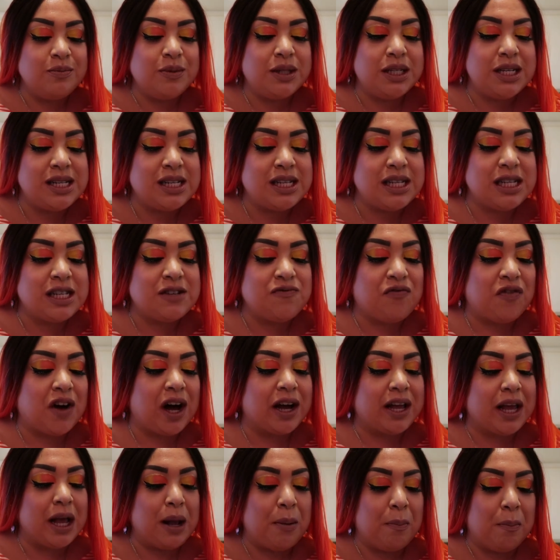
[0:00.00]
This is
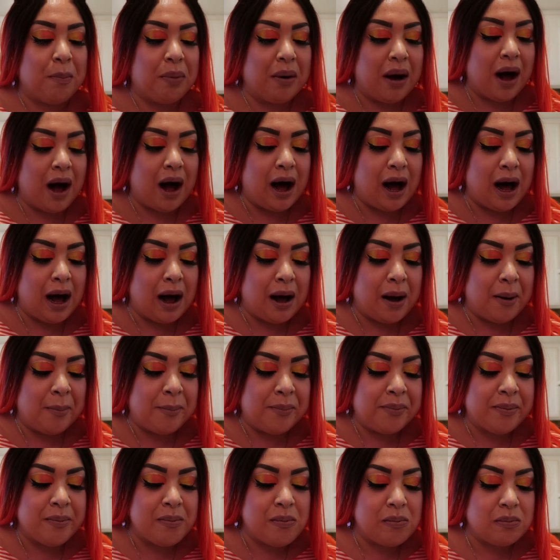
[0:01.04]
fucking
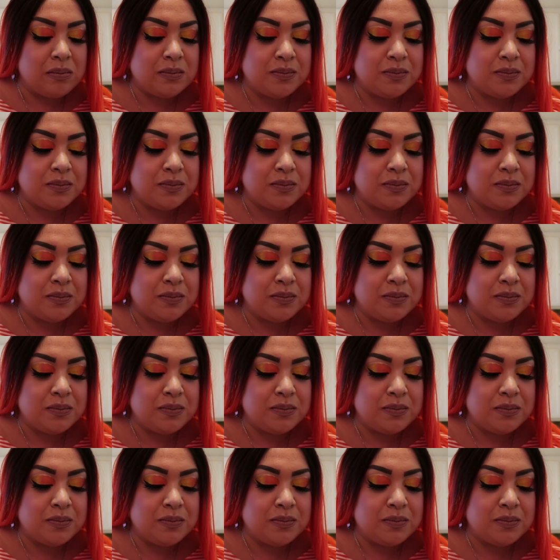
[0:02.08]
bomb.